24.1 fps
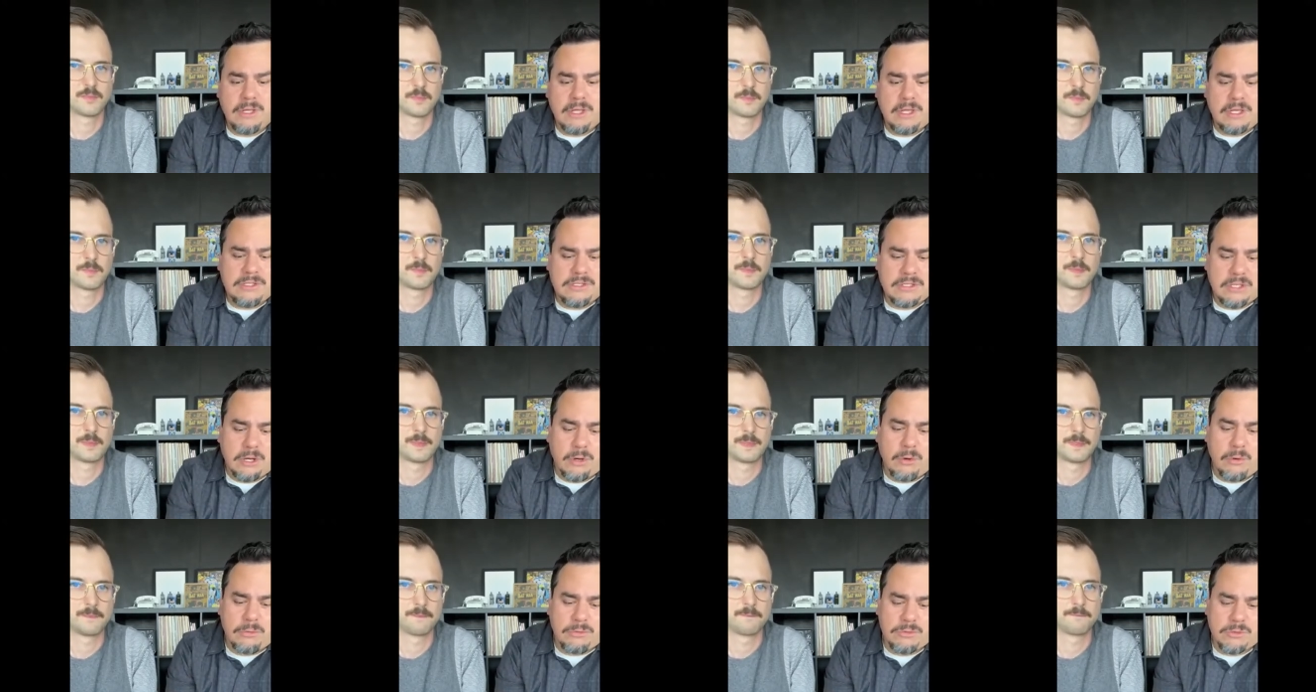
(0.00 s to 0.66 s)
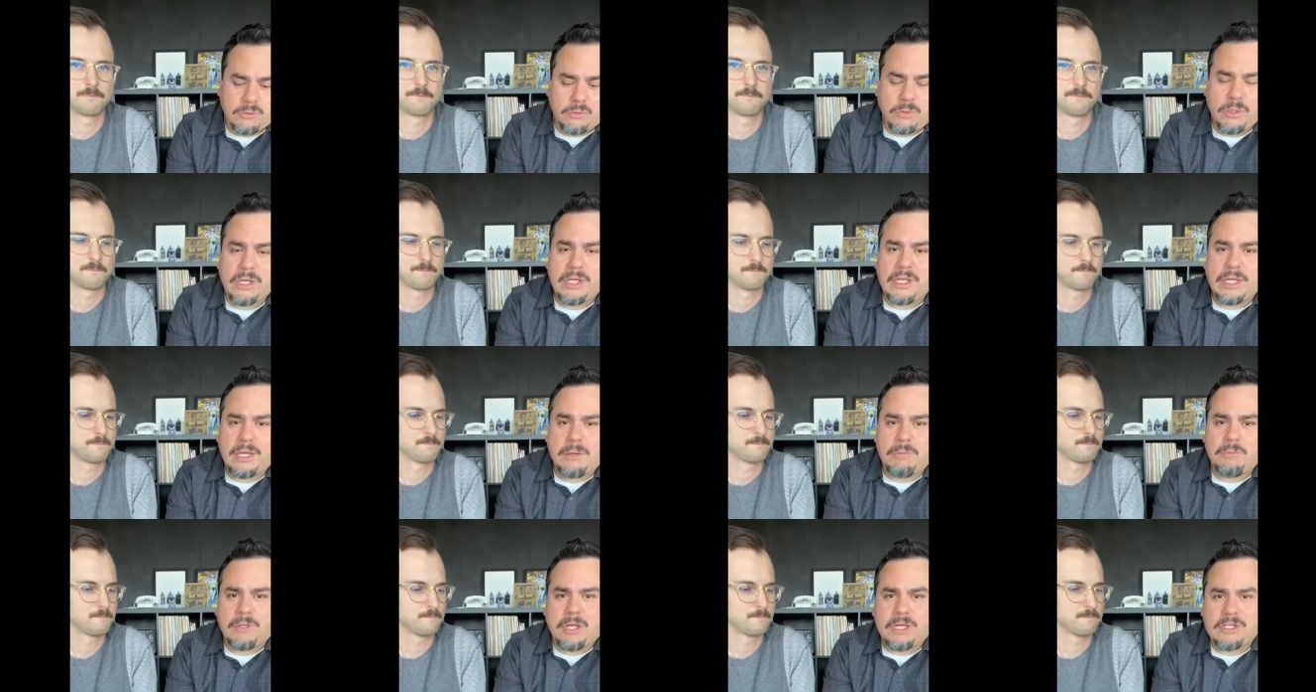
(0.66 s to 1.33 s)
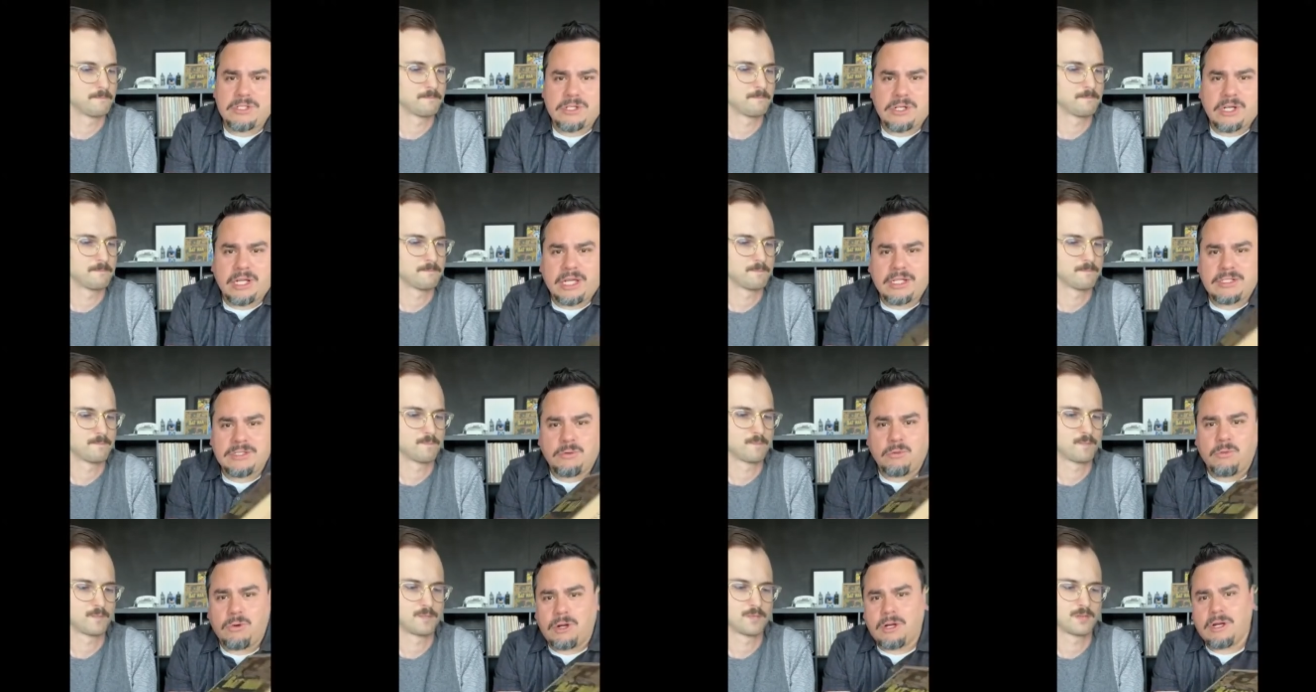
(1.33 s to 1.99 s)
Speaker 1: So it was really a pleasure to get to
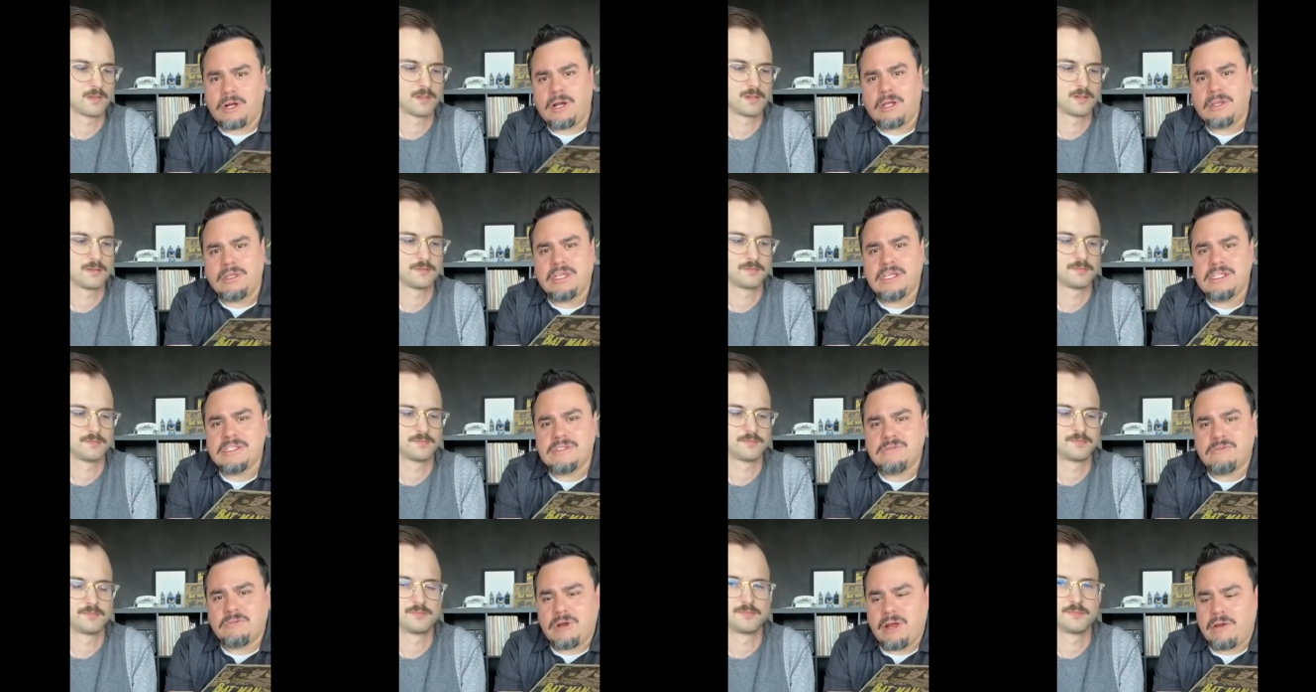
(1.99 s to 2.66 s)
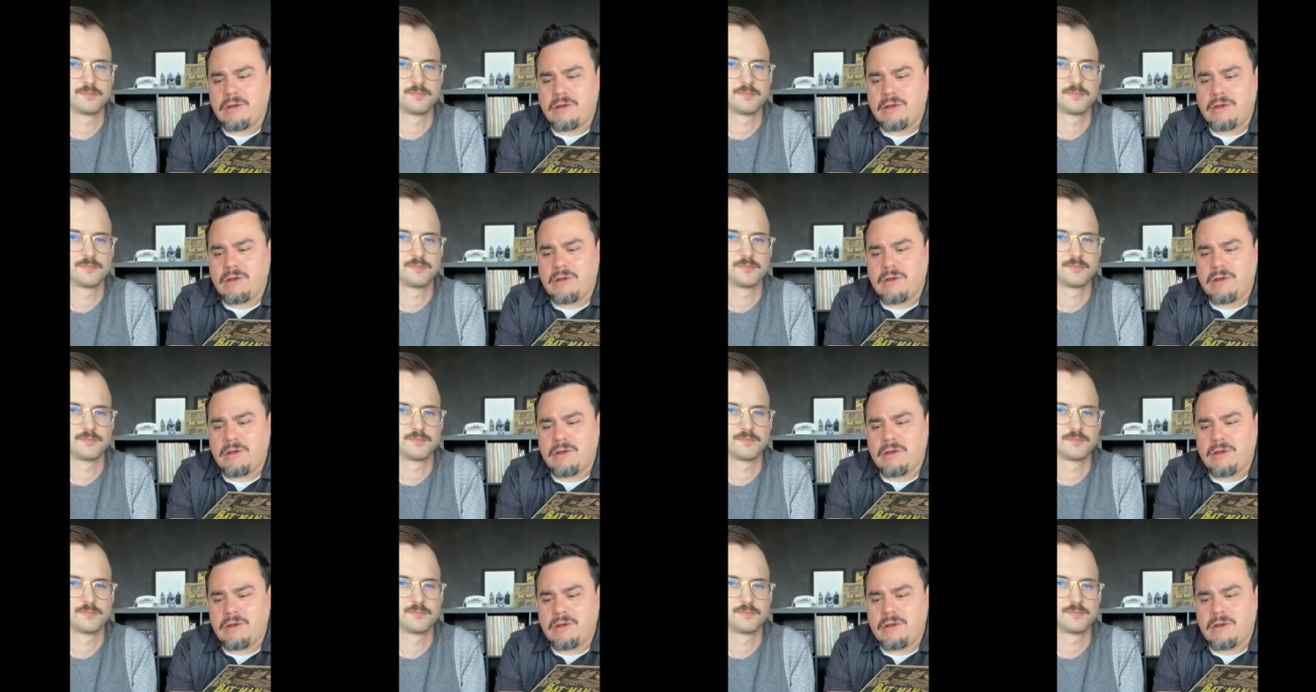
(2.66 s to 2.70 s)
work on this for